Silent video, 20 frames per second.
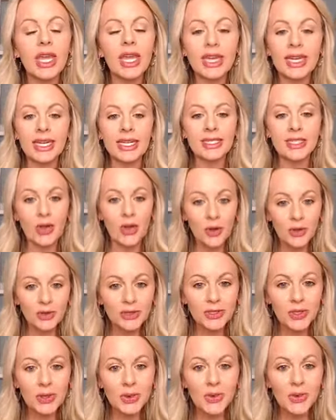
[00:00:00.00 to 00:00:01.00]
And it is
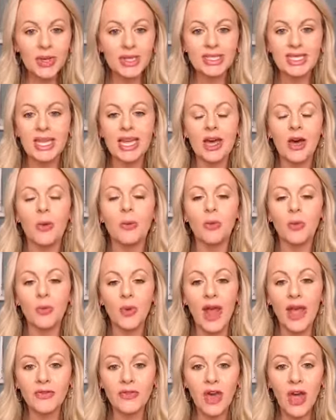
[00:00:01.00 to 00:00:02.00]
also going to help
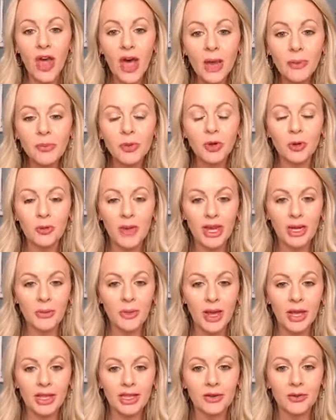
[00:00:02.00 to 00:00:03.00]
rev up your
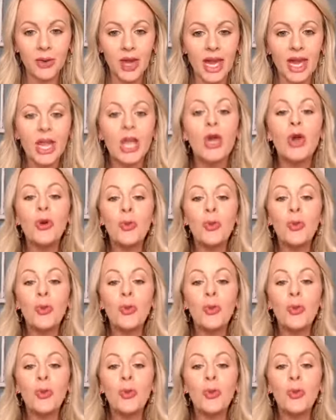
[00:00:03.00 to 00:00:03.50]
metabolic rate,